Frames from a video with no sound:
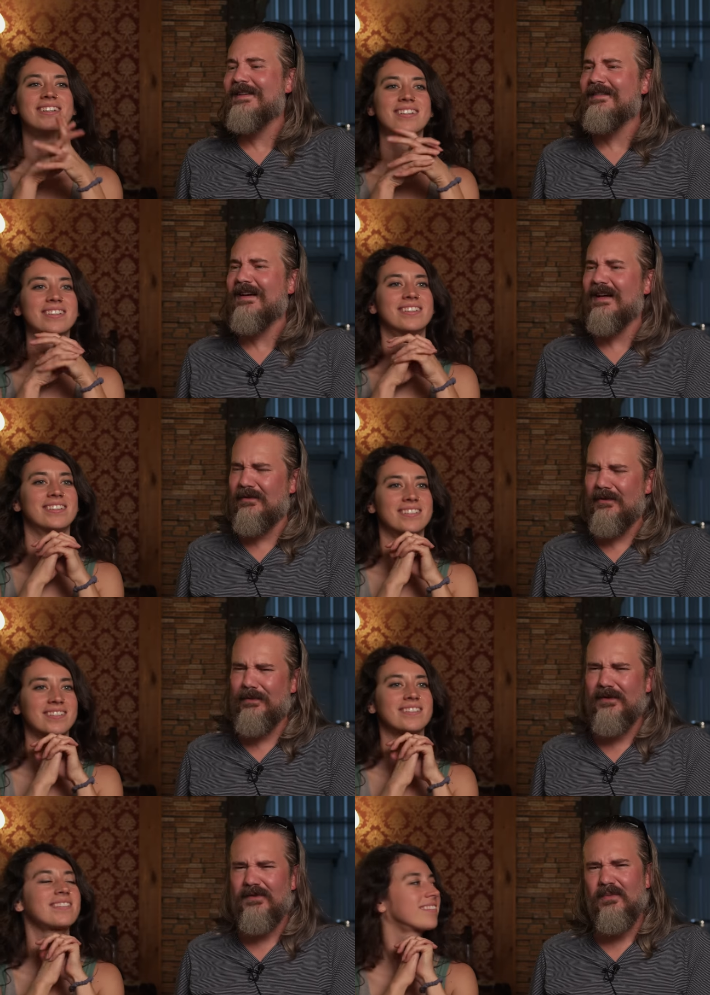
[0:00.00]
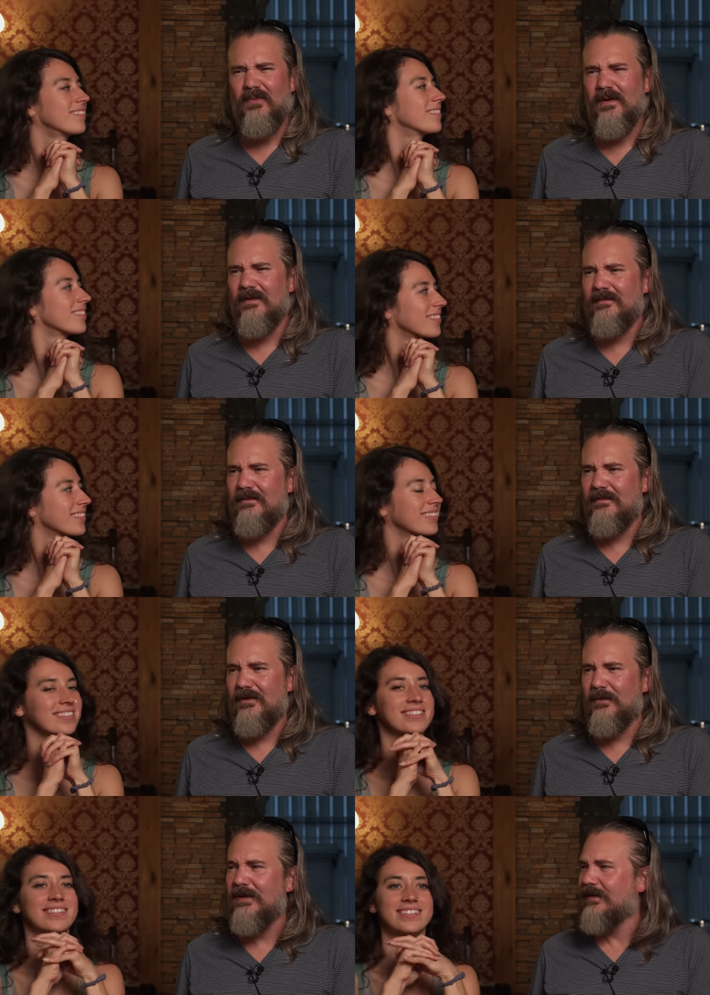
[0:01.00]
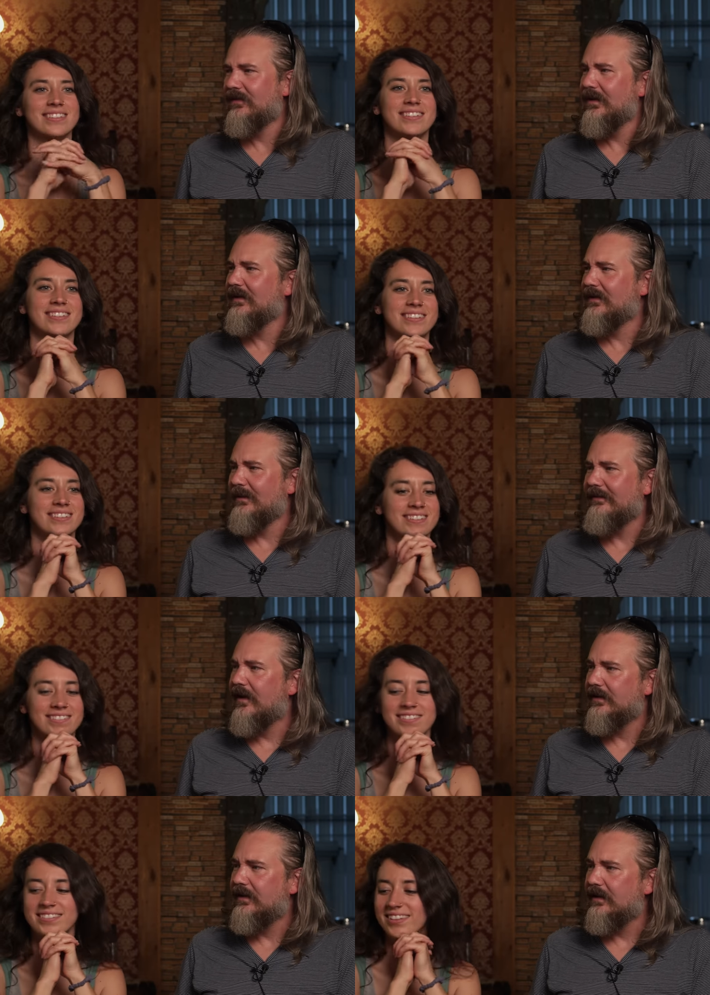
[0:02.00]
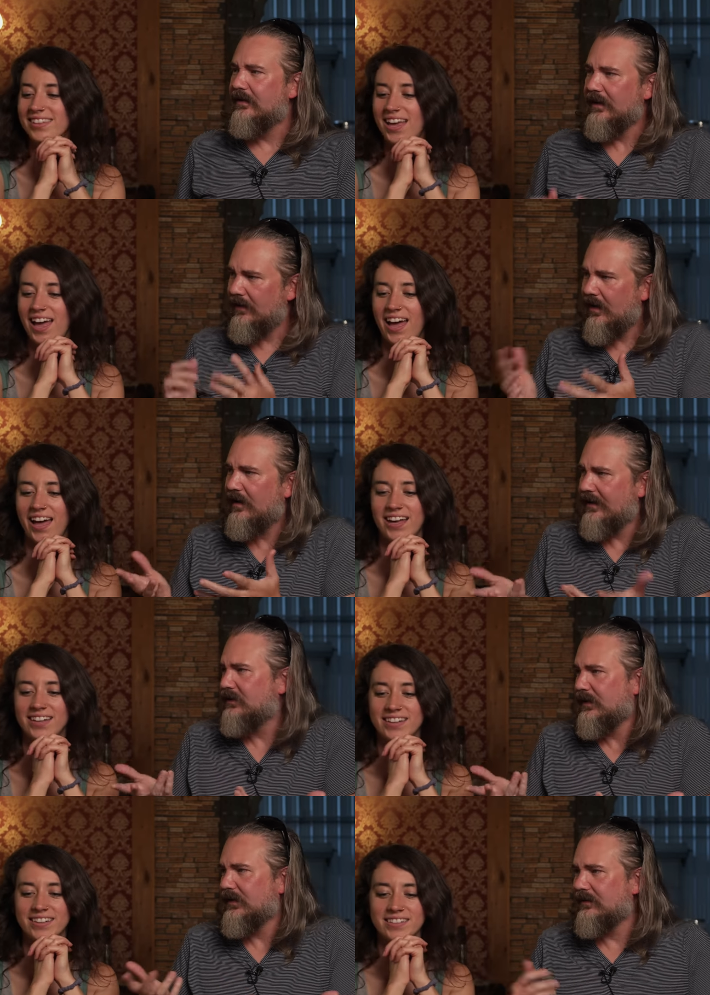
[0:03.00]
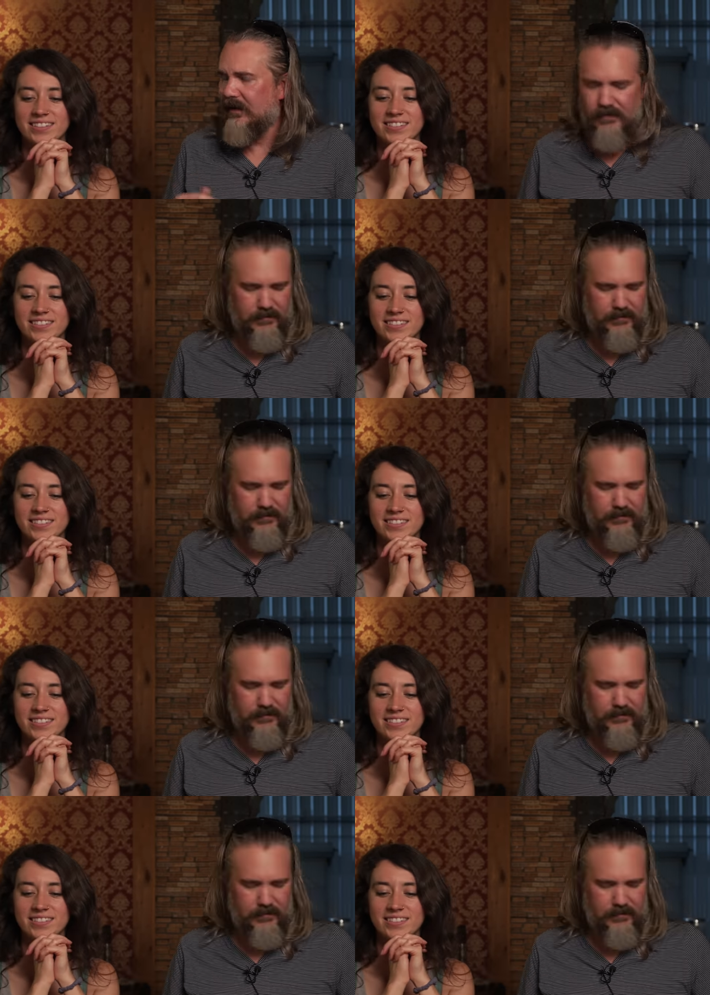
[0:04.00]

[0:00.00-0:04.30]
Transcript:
Speaker 1: not like you put some weird twinge of sweetness in my vodka. Like, yeah, no, it's whiskey flavor.